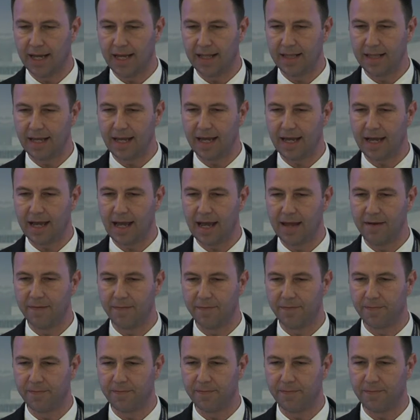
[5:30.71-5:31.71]
And I
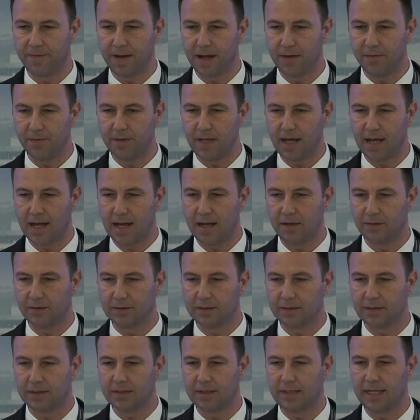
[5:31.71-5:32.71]
found
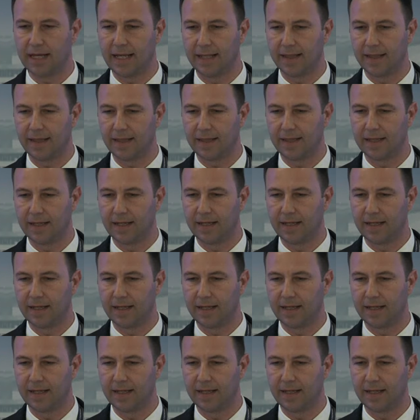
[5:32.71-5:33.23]
out that